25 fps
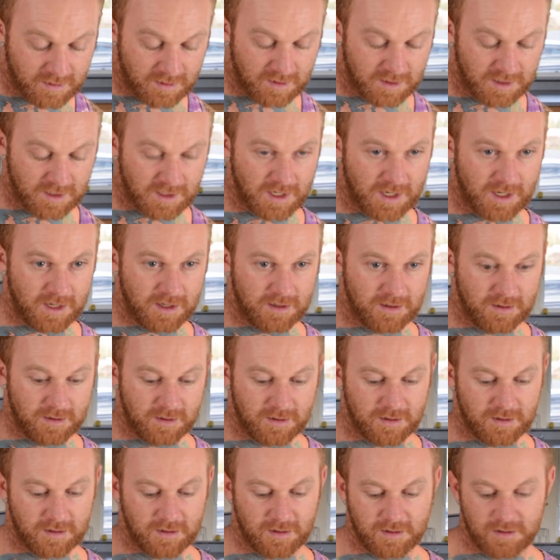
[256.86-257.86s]
Okay,
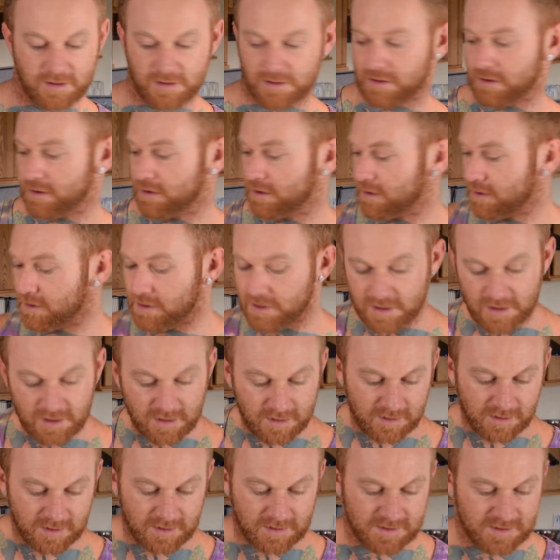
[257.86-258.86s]

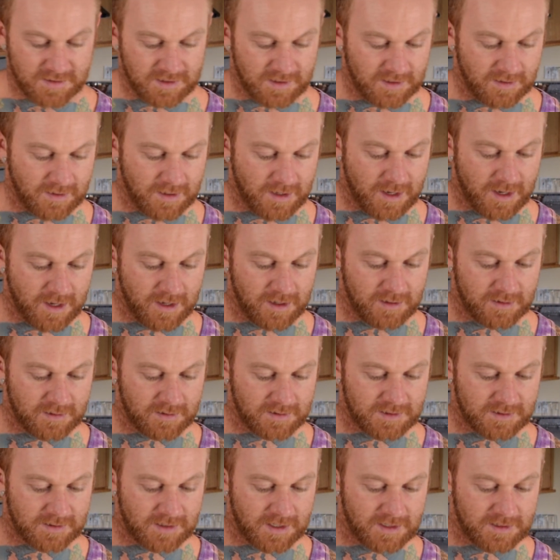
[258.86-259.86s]
you can see that
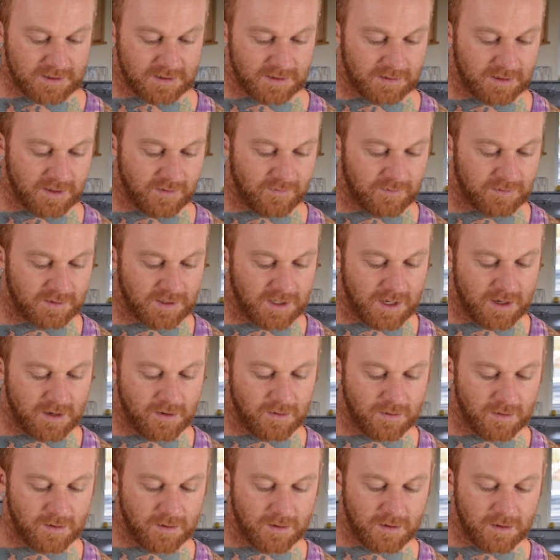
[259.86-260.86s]
it's nice and leveled
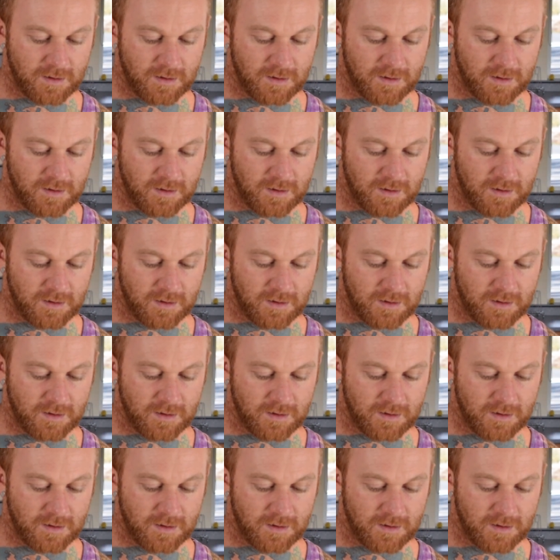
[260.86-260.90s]
out.